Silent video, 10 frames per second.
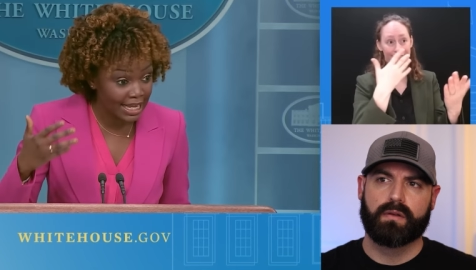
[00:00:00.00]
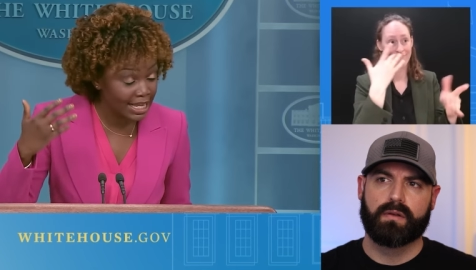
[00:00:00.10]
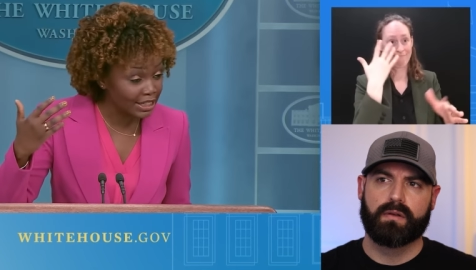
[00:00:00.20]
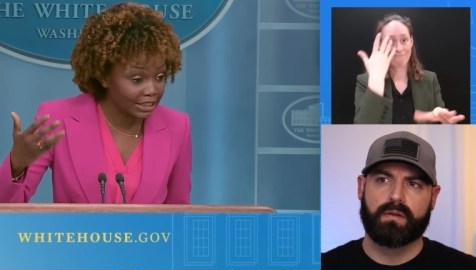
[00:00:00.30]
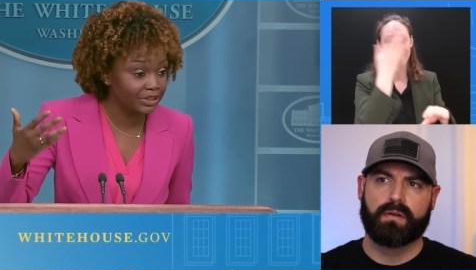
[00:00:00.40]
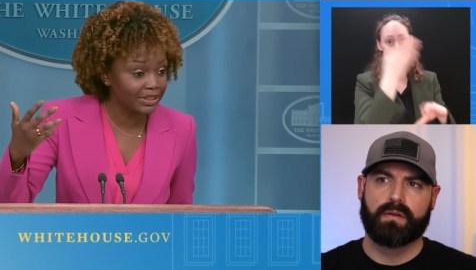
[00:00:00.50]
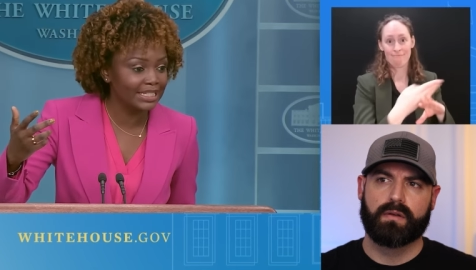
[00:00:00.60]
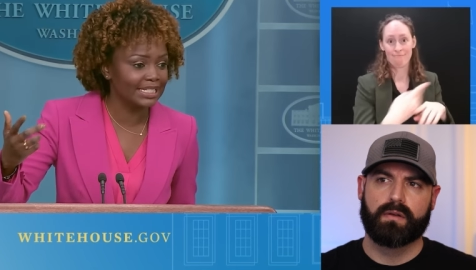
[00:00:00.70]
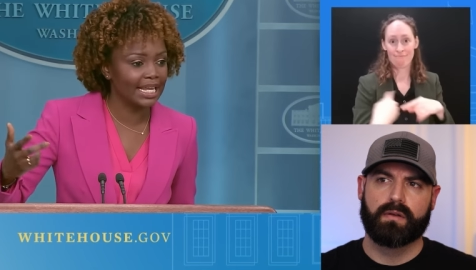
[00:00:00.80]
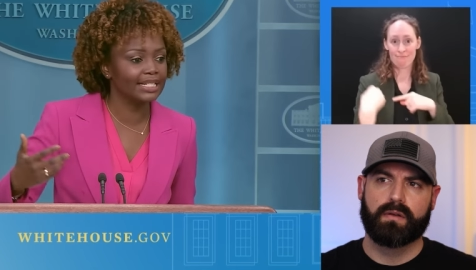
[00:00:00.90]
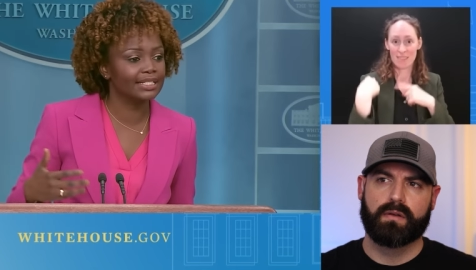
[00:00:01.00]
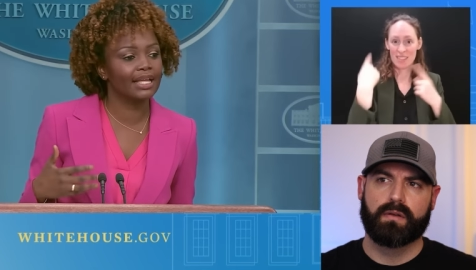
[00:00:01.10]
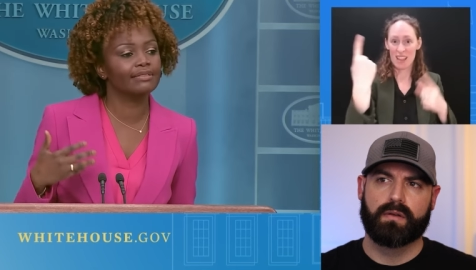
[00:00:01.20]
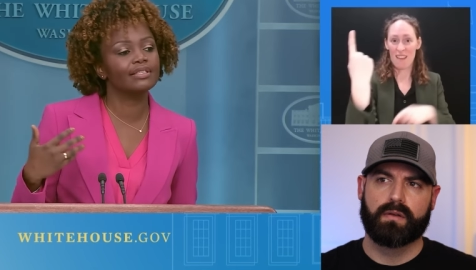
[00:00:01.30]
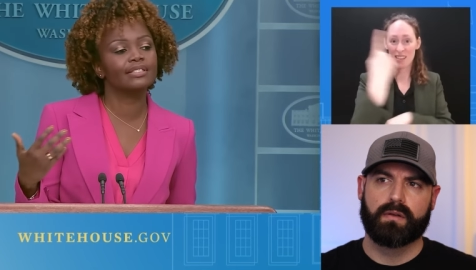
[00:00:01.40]
Speaker 1: clearly states that
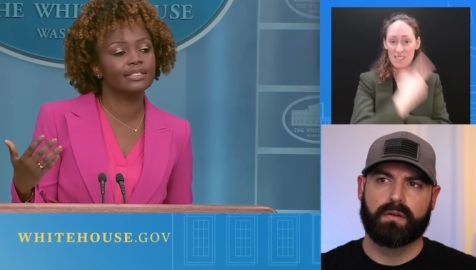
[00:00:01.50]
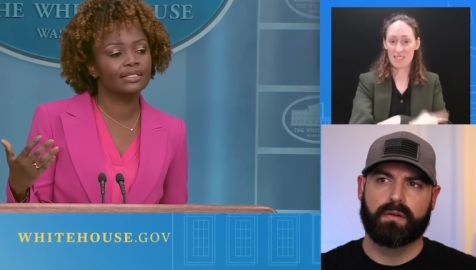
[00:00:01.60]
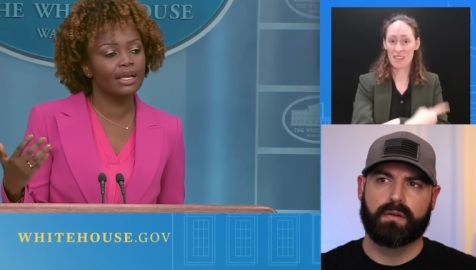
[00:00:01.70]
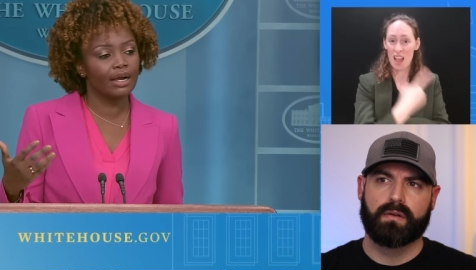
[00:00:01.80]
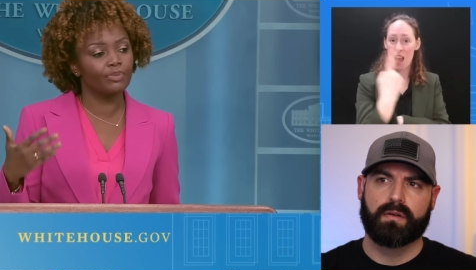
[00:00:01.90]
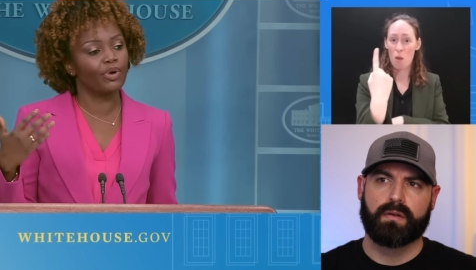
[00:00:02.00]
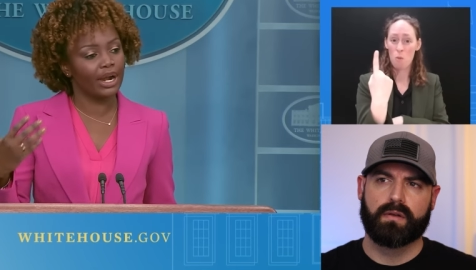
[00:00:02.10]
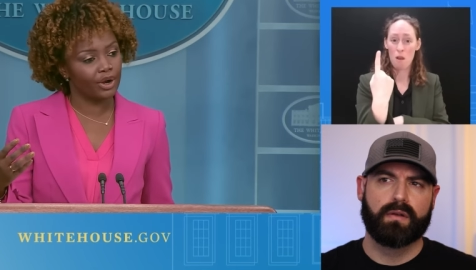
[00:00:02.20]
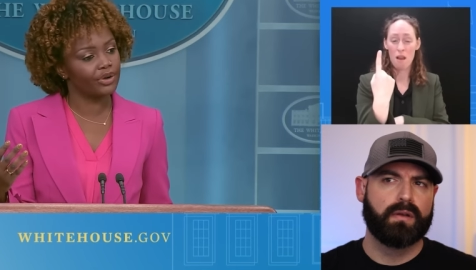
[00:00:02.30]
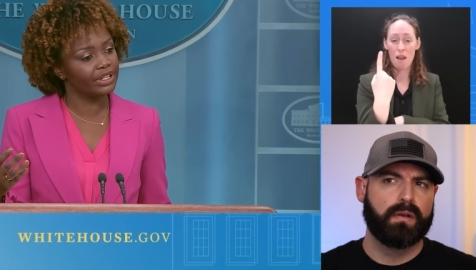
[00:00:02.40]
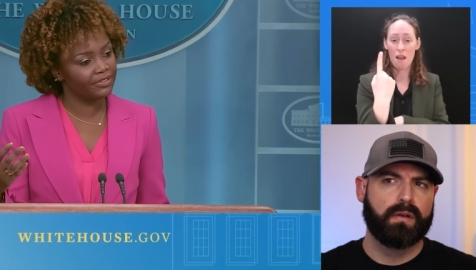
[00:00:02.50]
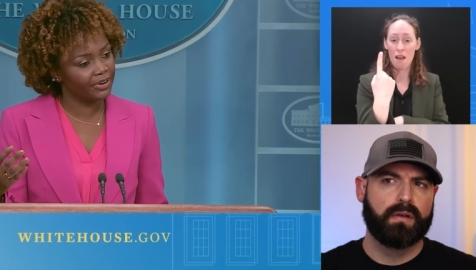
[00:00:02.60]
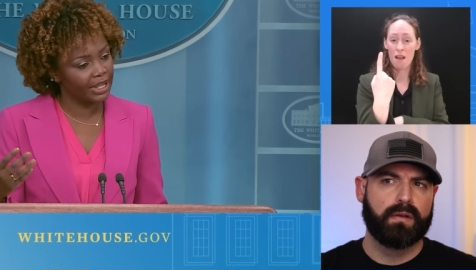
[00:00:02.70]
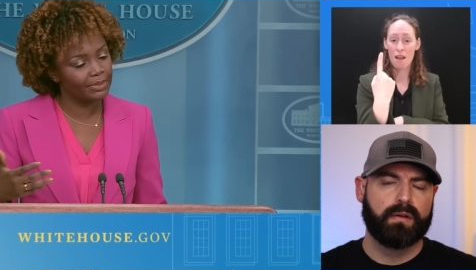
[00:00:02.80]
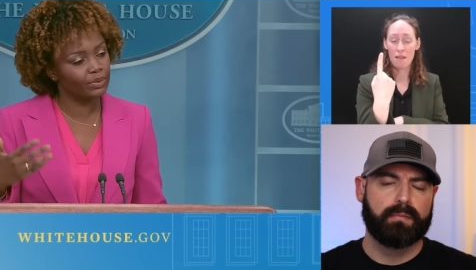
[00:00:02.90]
this is a priority for
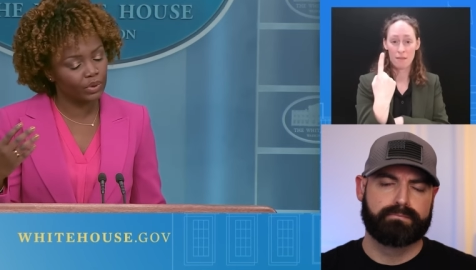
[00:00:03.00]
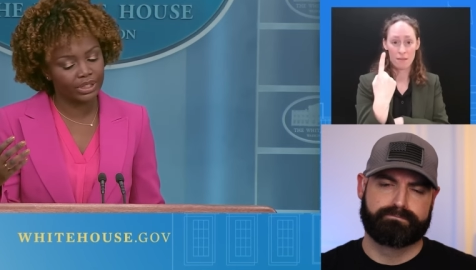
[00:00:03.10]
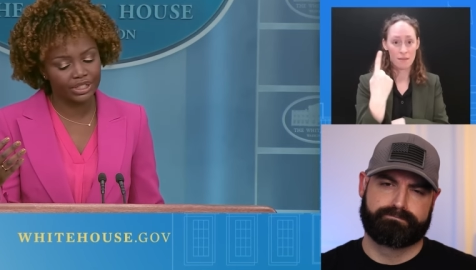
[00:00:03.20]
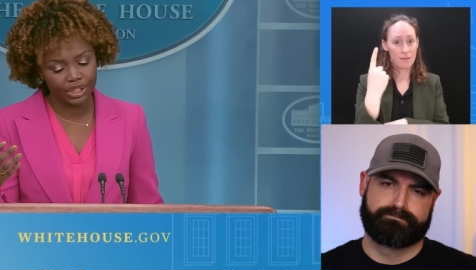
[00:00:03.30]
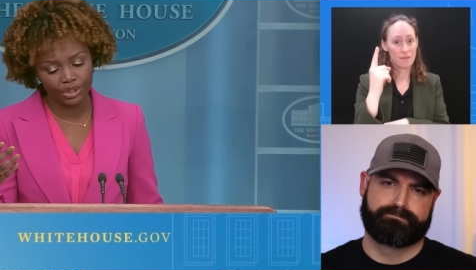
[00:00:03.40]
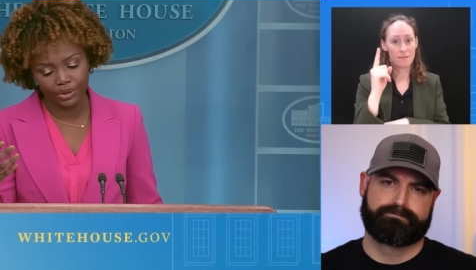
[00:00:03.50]
him and will continue